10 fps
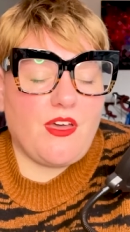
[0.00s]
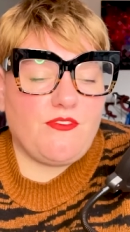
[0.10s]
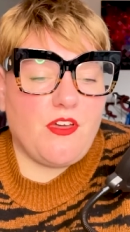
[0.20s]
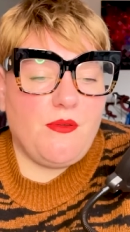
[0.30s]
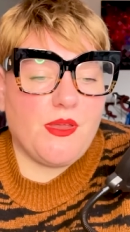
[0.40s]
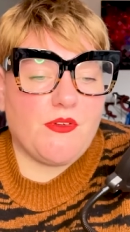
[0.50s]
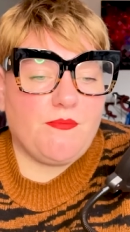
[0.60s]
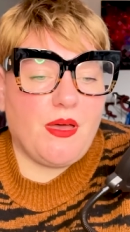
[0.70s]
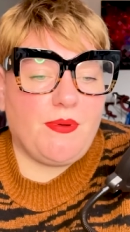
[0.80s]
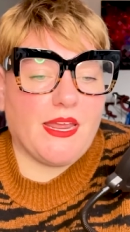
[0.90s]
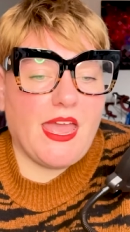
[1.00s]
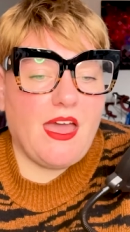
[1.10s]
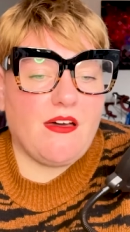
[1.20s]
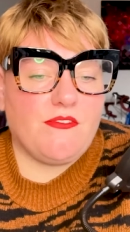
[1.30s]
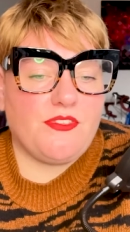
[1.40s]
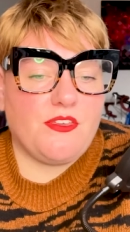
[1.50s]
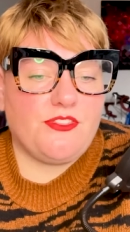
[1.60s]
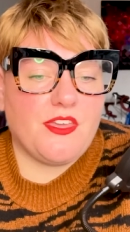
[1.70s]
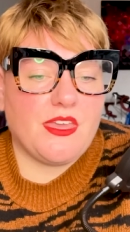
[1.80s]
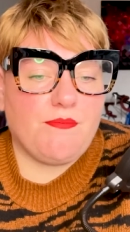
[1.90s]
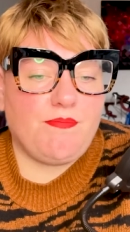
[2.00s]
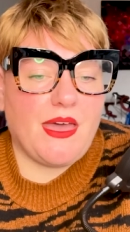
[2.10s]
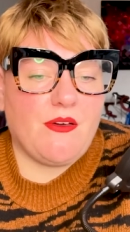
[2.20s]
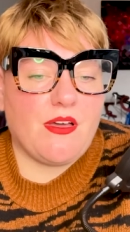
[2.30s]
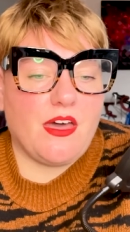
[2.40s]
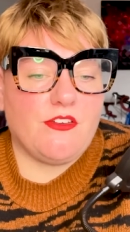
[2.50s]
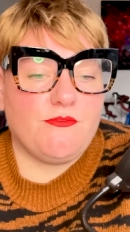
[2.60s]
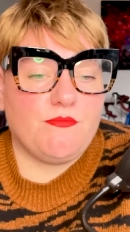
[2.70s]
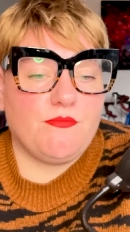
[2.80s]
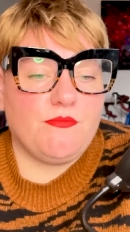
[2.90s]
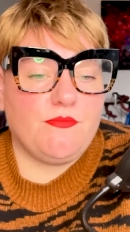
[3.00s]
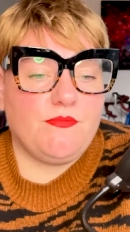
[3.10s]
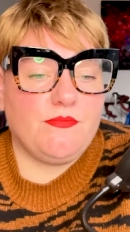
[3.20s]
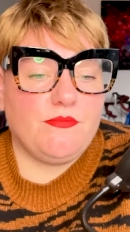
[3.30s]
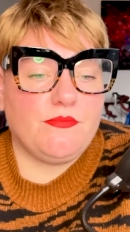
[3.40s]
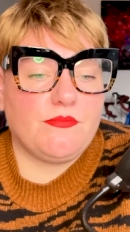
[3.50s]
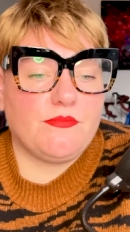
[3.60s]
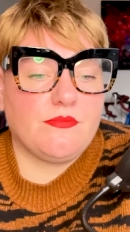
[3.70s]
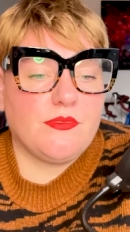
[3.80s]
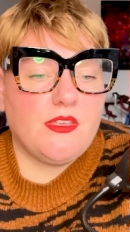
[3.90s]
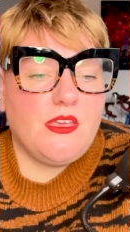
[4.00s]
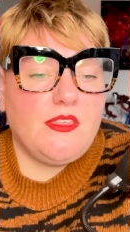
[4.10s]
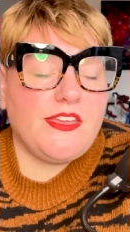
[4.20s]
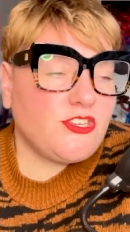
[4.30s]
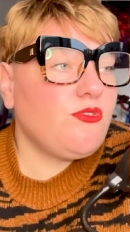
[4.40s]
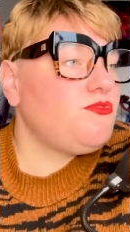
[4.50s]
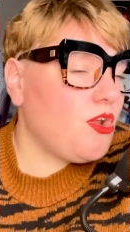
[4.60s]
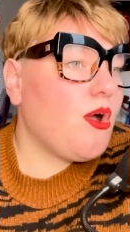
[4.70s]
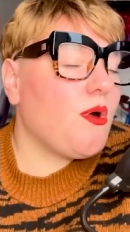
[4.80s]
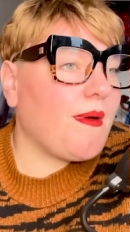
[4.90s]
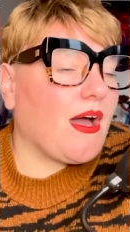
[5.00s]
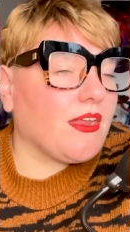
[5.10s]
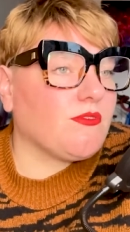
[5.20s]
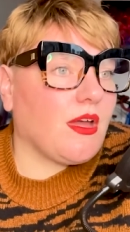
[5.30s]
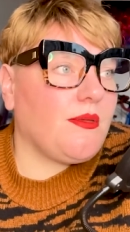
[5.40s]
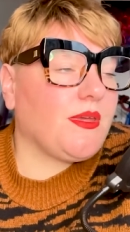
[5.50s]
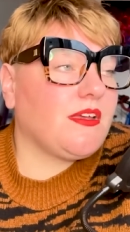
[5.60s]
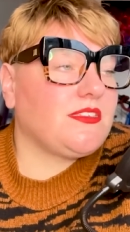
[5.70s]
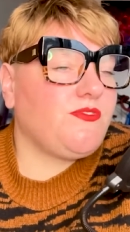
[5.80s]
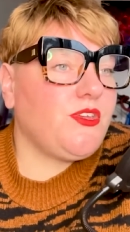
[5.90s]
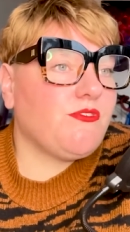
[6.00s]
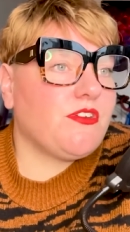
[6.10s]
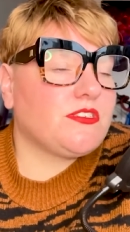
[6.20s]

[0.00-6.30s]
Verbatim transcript: fat phobia in public health, they think about kind of they don't know about it, right? Because if you are a